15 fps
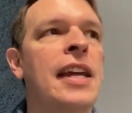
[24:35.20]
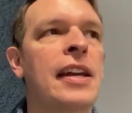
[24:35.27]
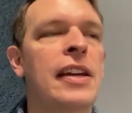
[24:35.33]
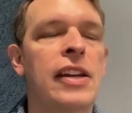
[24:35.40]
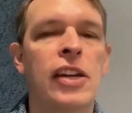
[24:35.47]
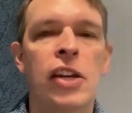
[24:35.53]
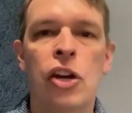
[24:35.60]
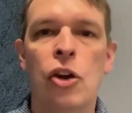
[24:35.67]

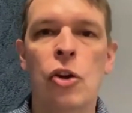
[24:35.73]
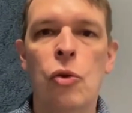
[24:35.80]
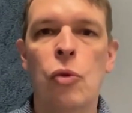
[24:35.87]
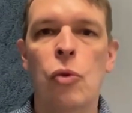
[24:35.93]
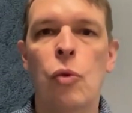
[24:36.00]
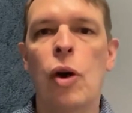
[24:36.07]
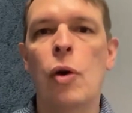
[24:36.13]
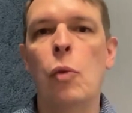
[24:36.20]

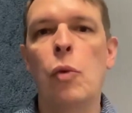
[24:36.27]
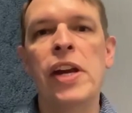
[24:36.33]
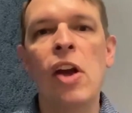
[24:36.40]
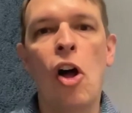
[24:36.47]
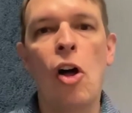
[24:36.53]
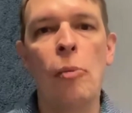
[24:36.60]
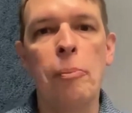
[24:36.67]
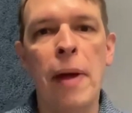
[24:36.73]
what we
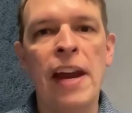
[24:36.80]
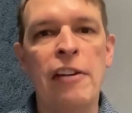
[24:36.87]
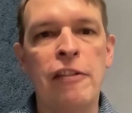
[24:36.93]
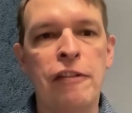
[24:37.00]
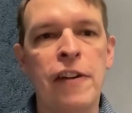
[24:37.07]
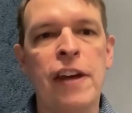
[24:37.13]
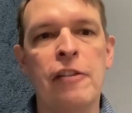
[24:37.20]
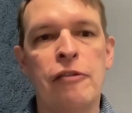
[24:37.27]
all
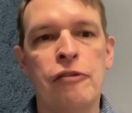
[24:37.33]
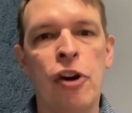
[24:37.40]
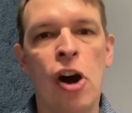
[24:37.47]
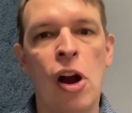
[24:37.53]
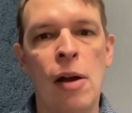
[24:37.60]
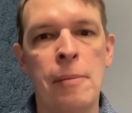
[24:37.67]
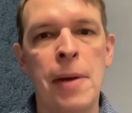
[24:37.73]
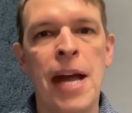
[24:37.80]
benefit
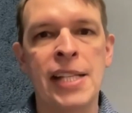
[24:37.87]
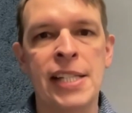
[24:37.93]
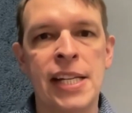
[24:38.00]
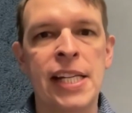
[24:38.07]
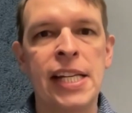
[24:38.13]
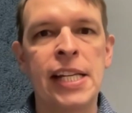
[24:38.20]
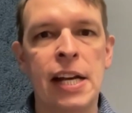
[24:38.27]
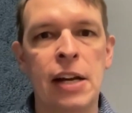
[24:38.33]
from as an
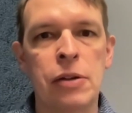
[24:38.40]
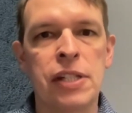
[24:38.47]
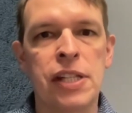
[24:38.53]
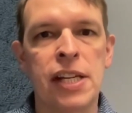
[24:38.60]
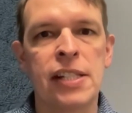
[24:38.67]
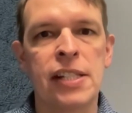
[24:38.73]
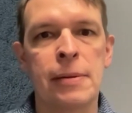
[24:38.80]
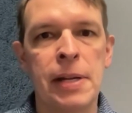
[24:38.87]

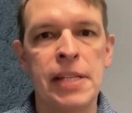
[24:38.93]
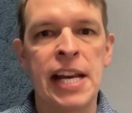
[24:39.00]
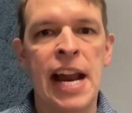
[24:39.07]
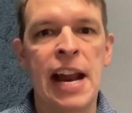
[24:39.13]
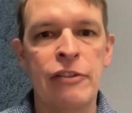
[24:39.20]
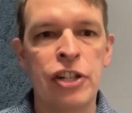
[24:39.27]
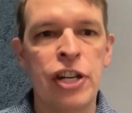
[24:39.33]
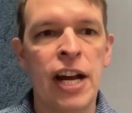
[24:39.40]
ecosystem, as an
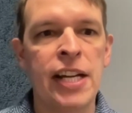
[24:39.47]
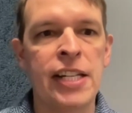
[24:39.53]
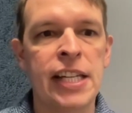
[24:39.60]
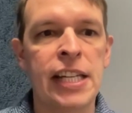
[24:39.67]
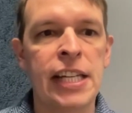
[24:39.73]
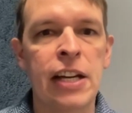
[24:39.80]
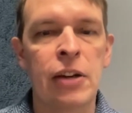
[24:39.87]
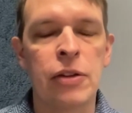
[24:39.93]
advertising
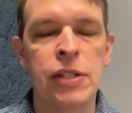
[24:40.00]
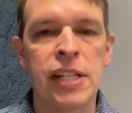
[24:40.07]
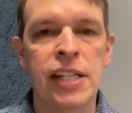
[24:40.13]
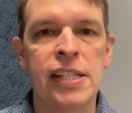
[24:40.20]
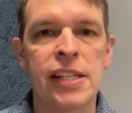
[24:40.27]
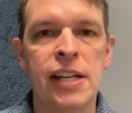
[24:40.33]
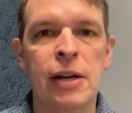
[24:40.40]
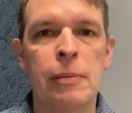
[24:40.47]

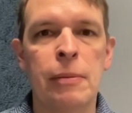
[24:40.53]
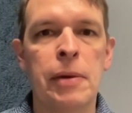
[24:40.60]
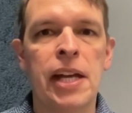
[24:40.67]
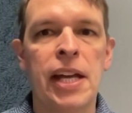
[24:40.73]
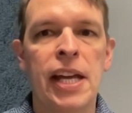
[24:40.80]
ecosystem,